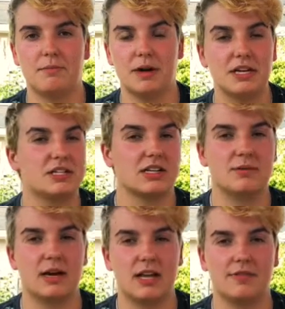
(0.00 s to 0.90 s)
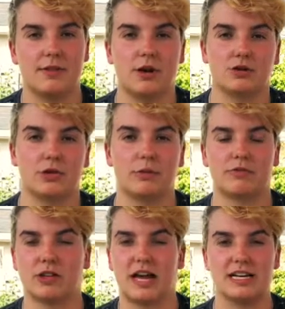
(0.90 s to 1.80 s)
basically my lifelong dream
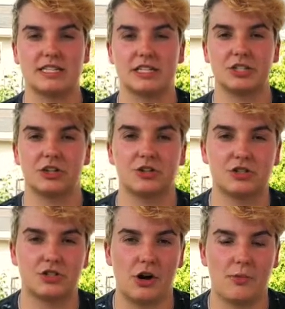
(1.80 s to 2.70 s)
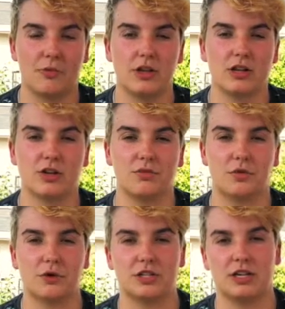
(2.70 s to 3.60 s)
for the last 6 years, so I'm really looking
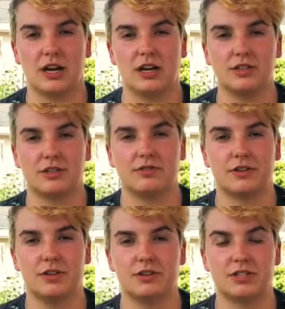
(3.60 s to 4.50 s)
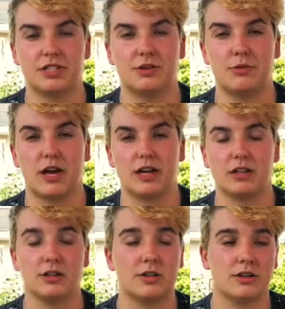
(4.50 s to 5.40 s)
forward to getting into the field to see what I
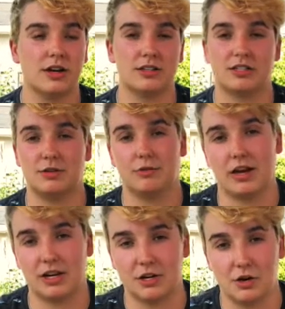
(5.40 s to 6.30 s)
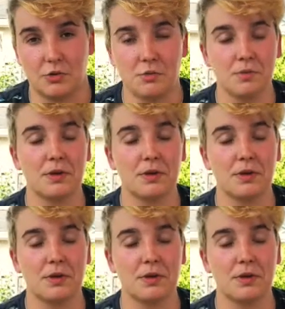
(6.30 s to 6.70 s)
can learn and to see what I can do.